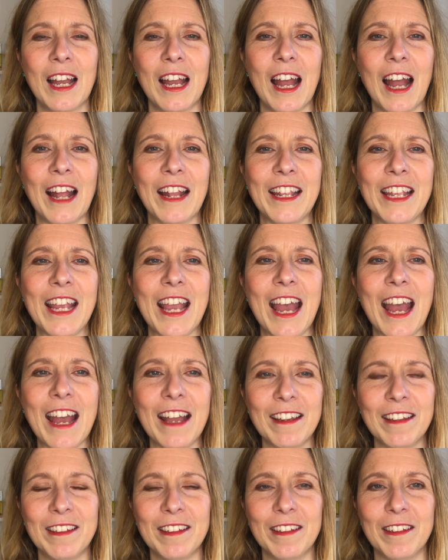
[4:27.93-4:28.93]
And the
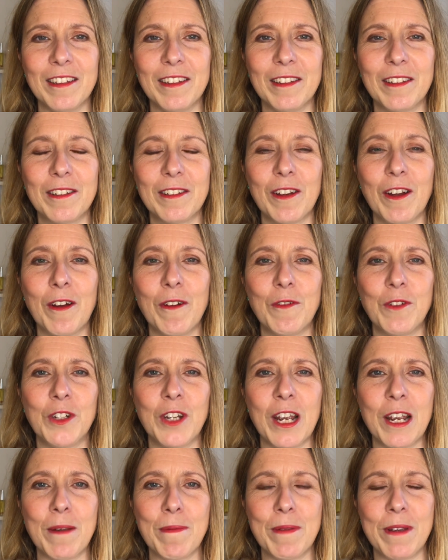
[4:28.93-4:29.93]
essence of
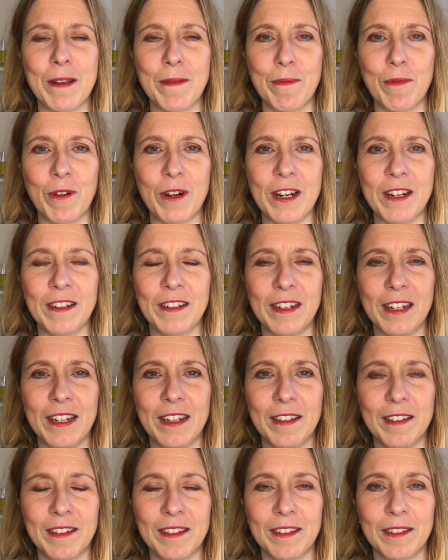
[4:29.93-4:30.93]
J.B.
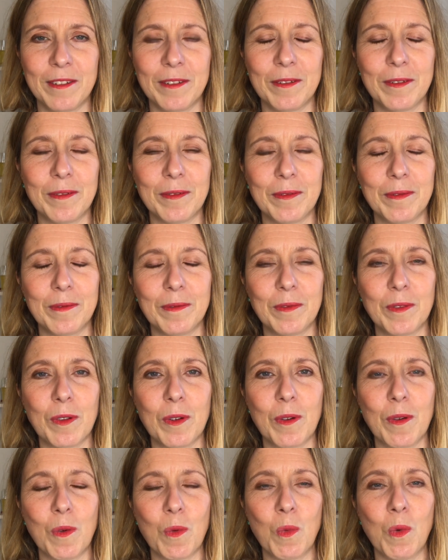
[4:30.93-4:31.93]
Priestley's
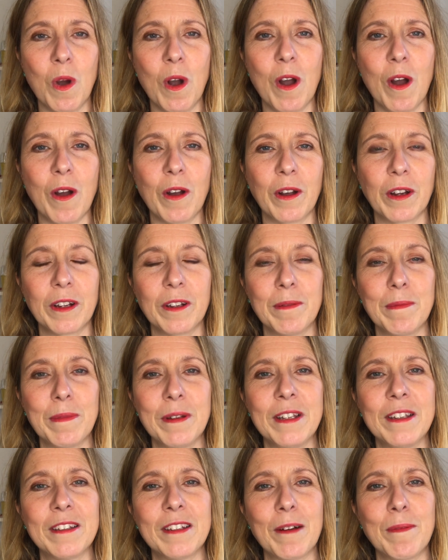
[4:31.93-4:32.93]
work can be
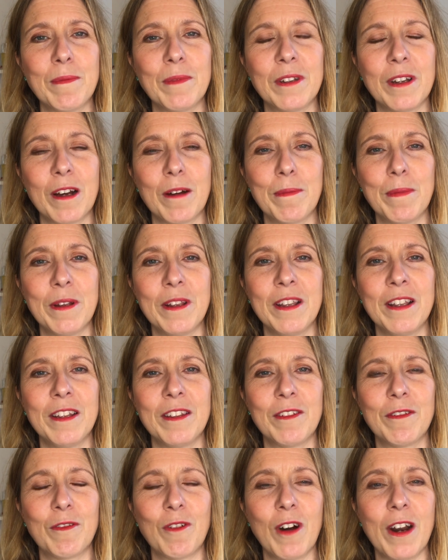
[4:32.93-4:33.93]
summed up in this
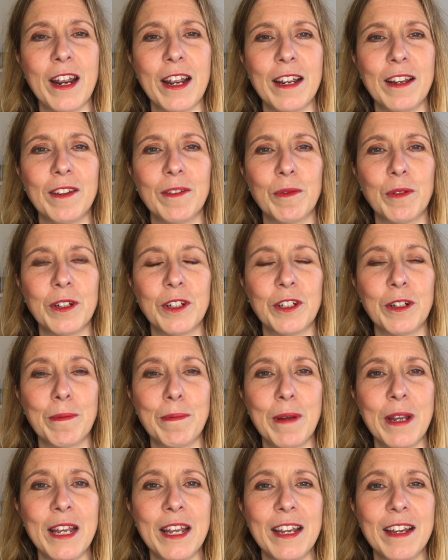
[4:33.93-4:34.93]
phrase, which
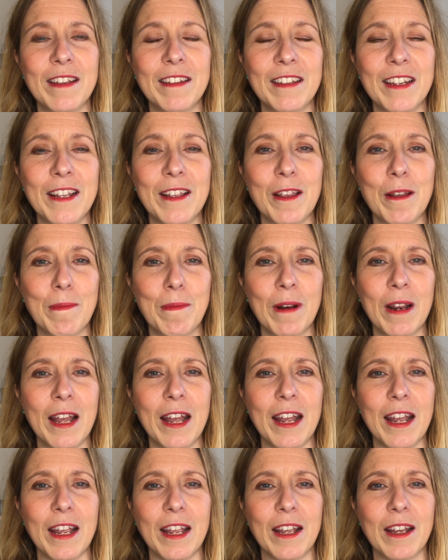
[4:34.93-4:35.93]
appears in the
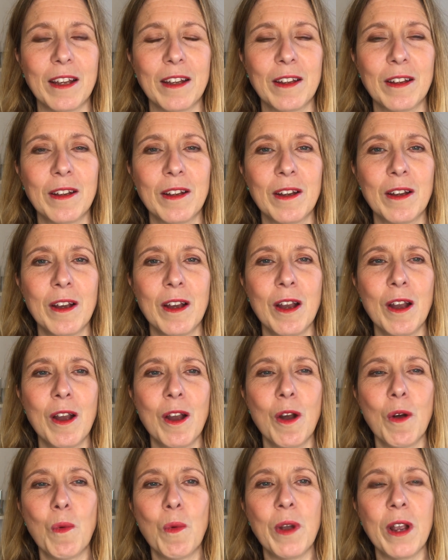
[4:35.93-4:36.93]
play.
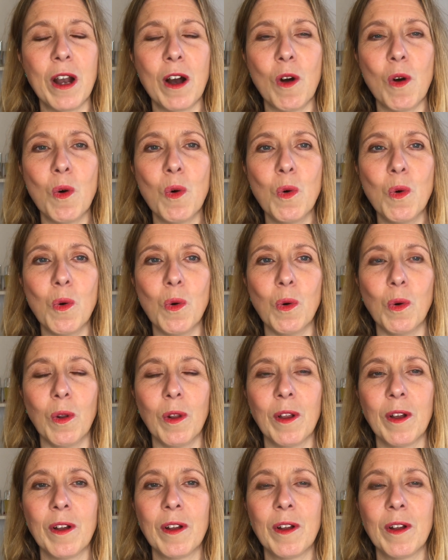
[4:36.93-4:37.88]
We are all